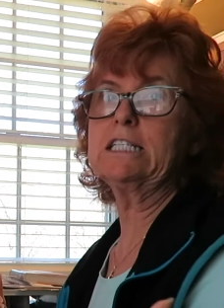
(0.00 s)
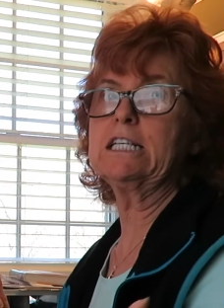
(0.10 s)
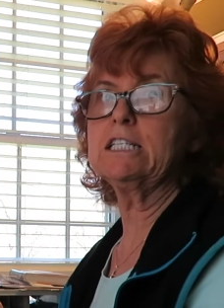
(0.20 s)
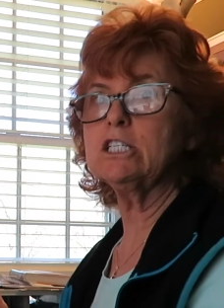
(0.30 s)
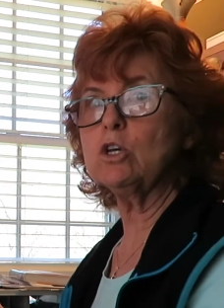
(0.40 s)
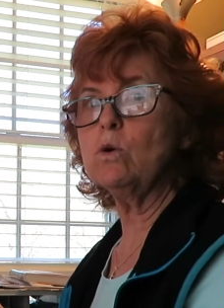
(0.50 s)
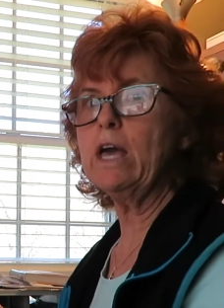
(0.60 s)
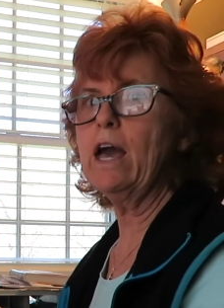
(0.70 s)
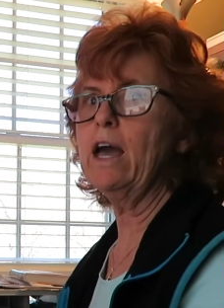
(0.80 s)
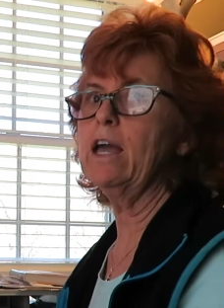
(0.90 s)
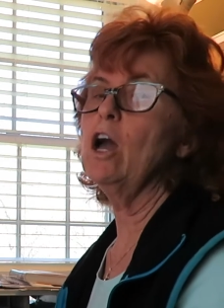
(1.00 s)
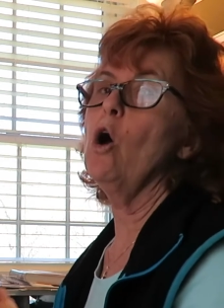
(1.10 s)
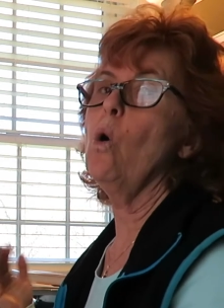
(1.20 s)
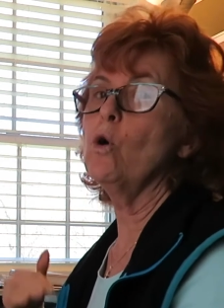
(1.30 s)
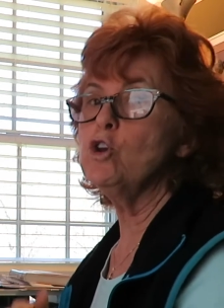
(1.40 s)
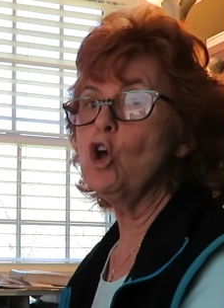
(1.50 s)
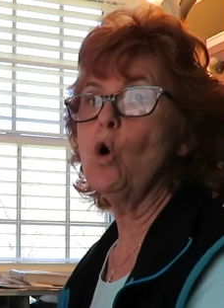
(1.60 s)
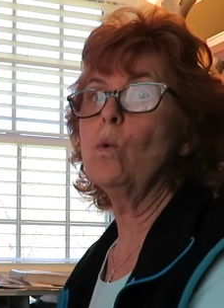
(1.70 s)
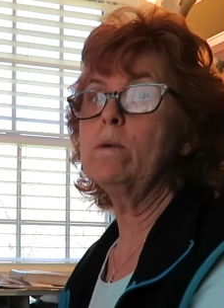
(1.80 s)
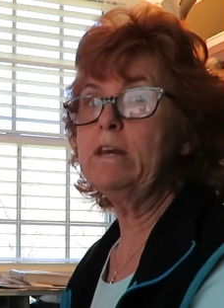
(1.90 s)
this is okay, or no,
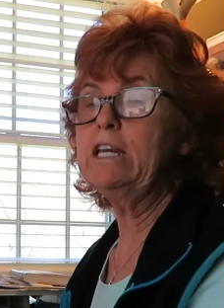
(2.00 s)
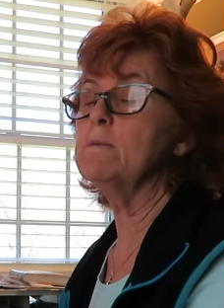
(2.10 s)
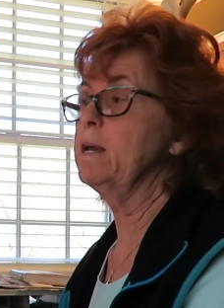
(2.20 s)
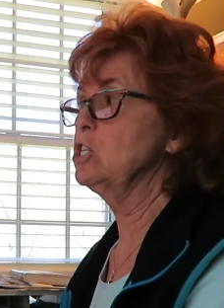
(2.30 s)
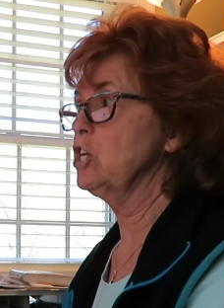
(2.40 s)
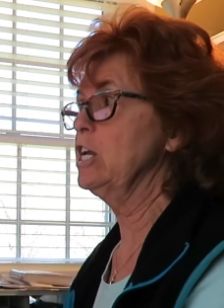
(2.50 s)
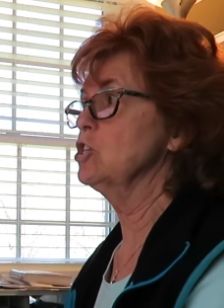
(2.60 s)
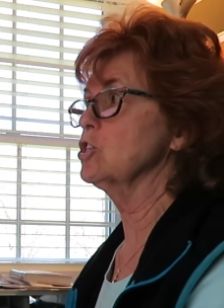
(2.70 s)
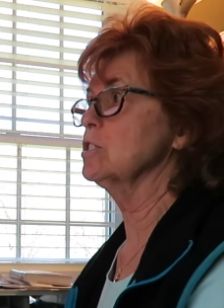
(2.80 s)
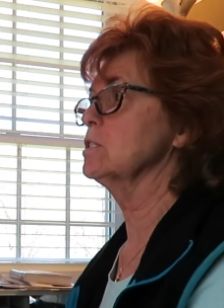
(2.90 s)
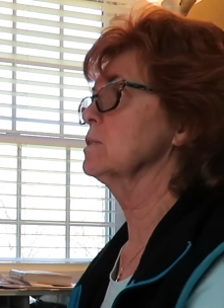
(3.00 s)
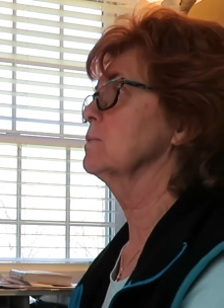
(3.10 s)
we need to make changes.